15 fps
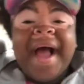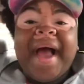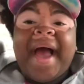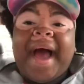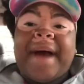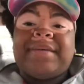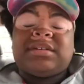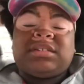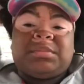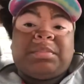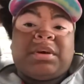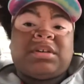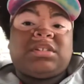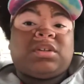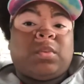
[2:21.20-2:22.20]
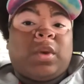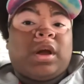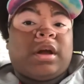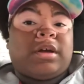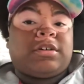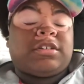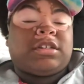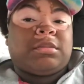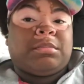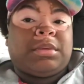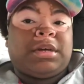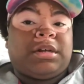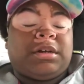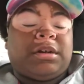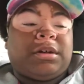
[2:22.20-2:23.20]
I was supposed to work on some
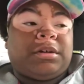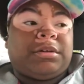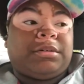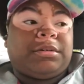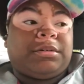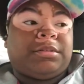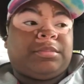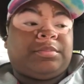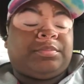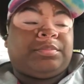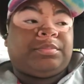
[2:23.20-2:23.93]
better um